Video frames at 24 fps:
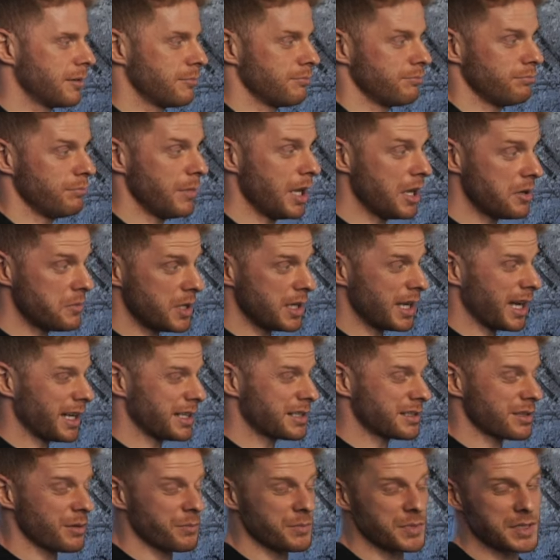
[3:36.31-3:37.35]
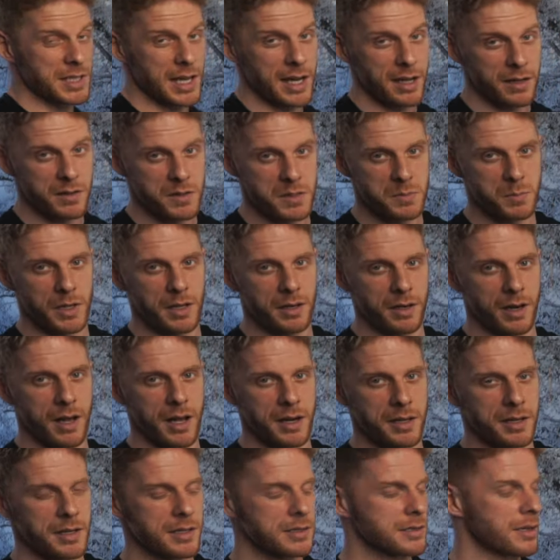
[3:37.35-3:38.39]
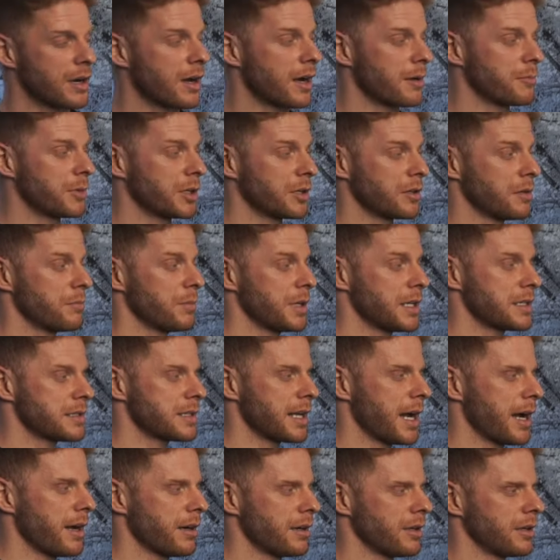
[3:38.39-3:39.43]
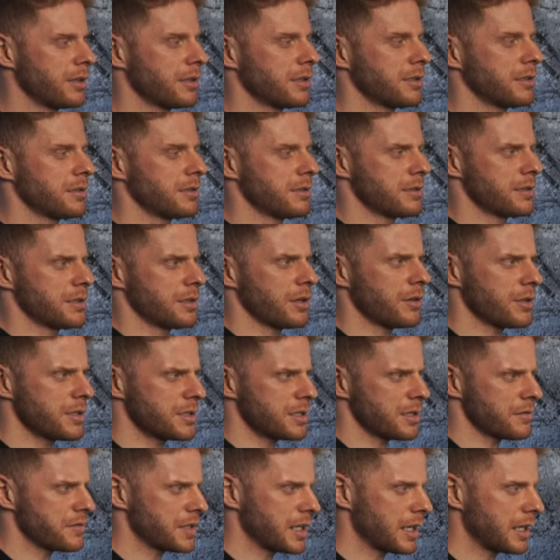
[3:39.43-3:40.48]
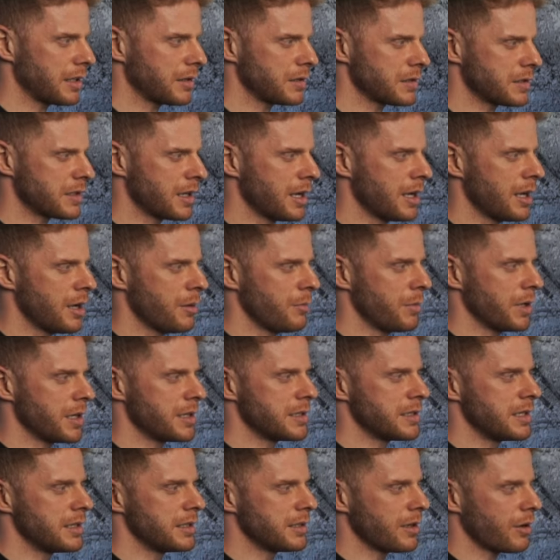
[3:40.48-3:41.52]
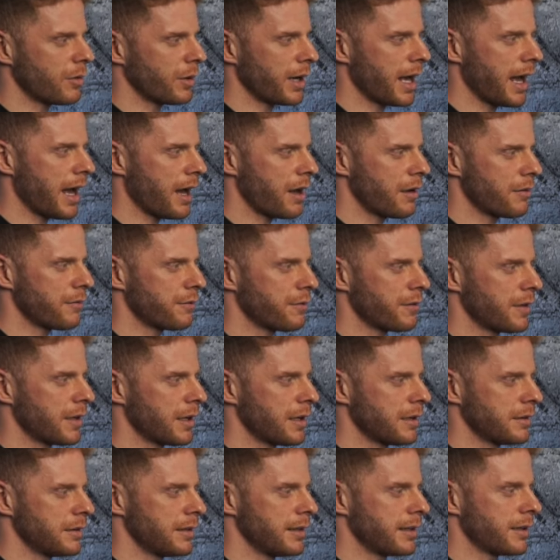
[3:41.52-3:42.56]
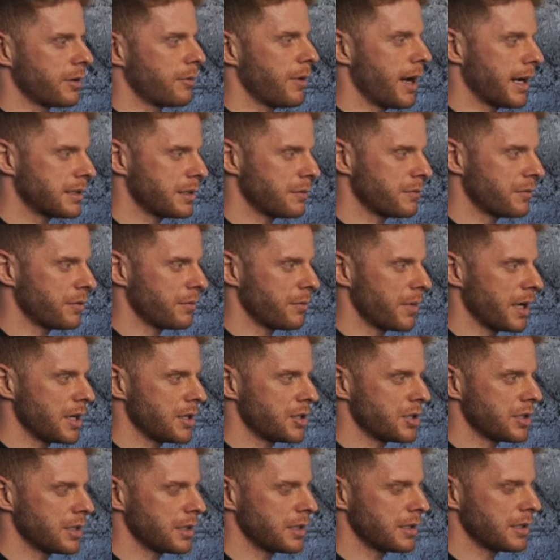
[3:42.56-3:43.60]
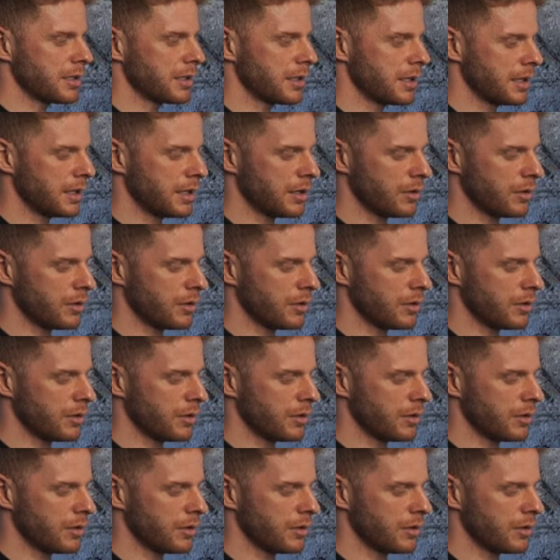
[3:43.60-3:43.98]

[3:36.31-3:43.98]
Maybe you get some sales, but a lot of the time you're going to miss out on tons of sales because you don't have the correct information,